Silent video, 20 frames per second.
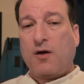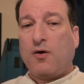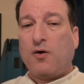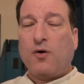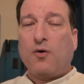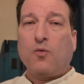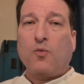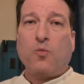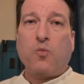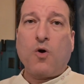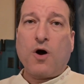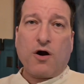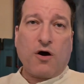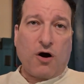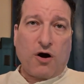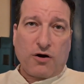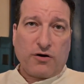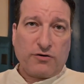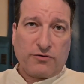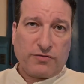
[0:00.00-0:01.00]
what
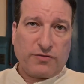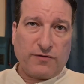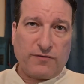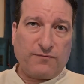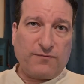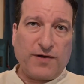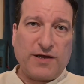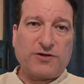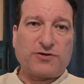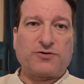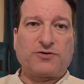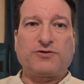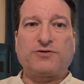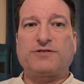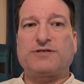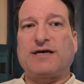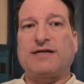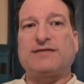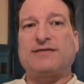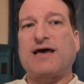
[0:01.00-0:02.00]
are the features
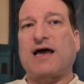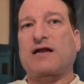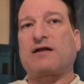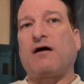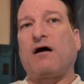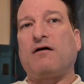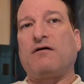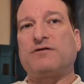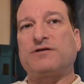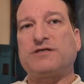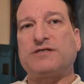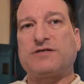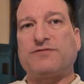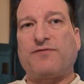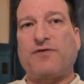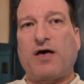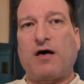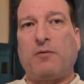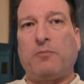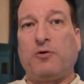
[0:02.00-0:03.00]
and technologies
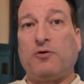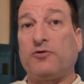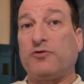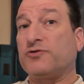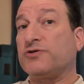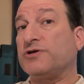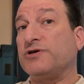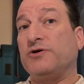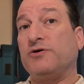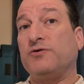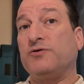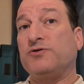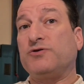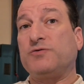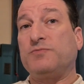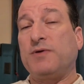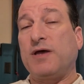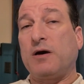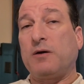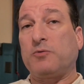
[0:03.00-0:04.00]
available to you to
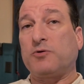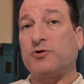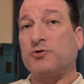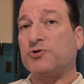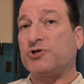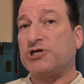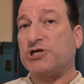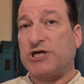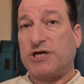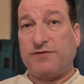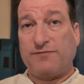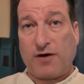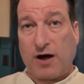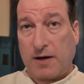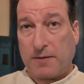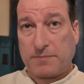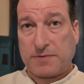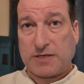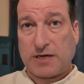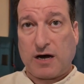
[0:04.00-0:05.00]
be able to achieve
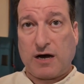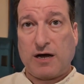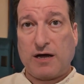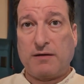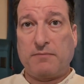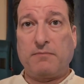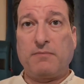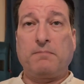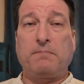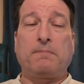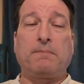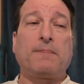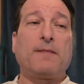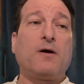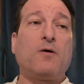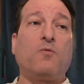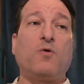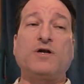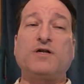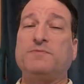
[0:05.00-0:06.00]
uptime?
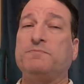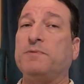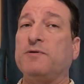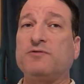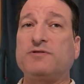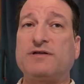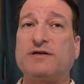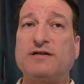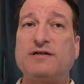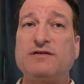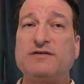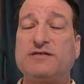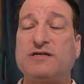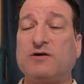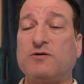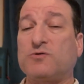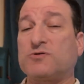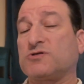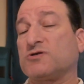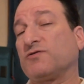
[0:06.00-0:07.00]
What's built into
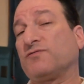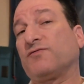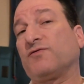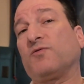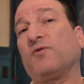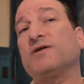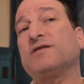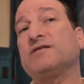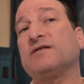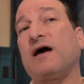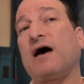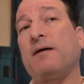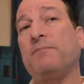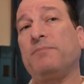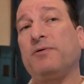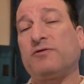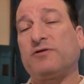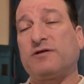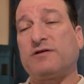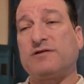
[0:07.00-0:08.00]
SQL Server? What's not
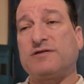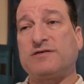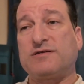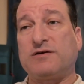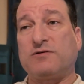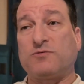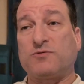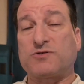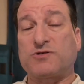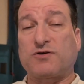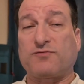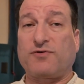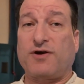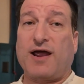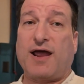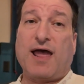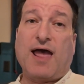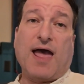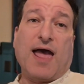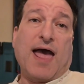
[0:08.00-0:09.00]
built into SQL Server?
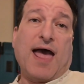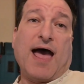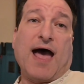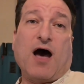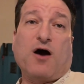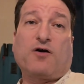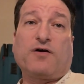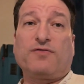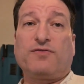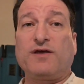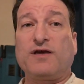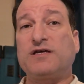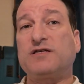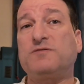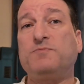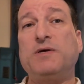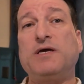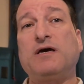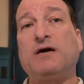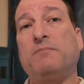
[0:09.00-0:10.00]
How can things
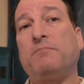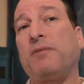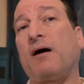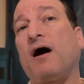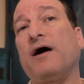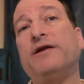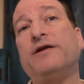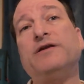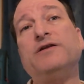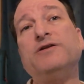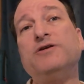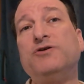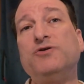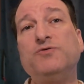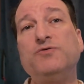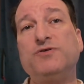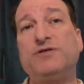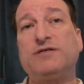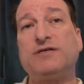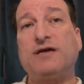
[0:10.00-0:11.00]
be combined and
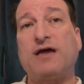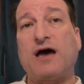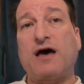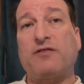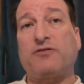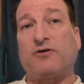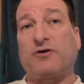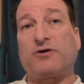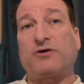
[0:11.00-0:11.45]
used together?